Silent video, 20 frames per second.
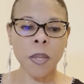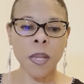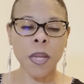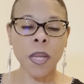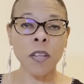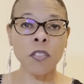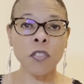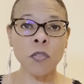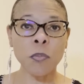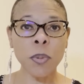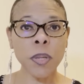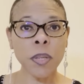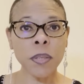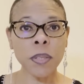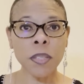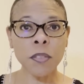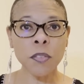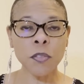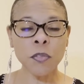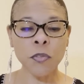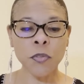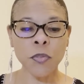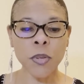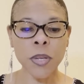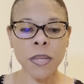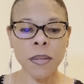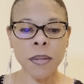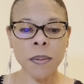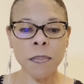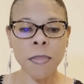Experience
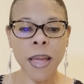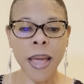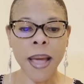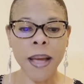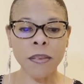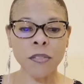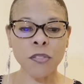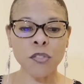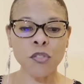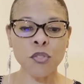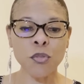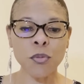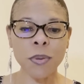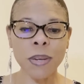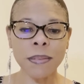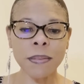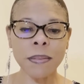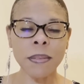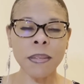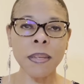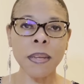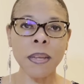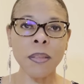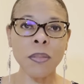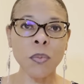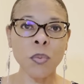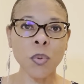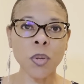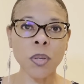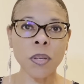freedom as trusting in
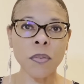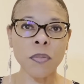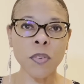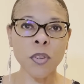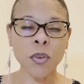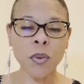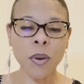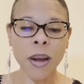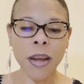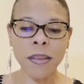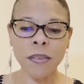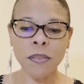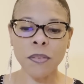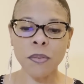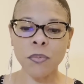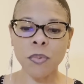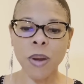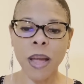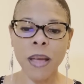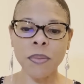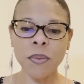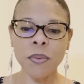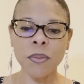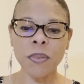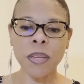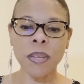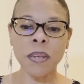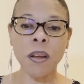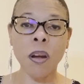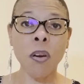the work of Christ rather
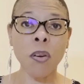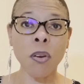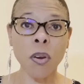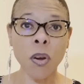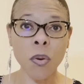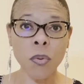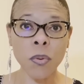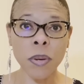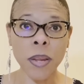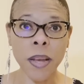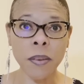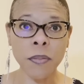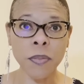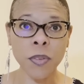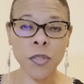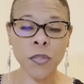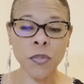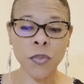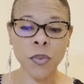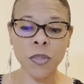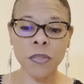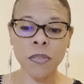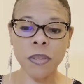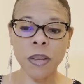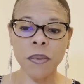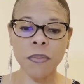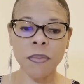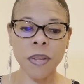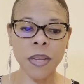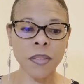than our own efforts for
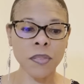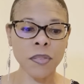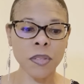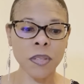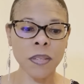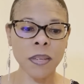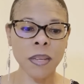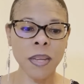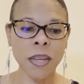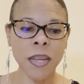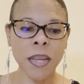salvation.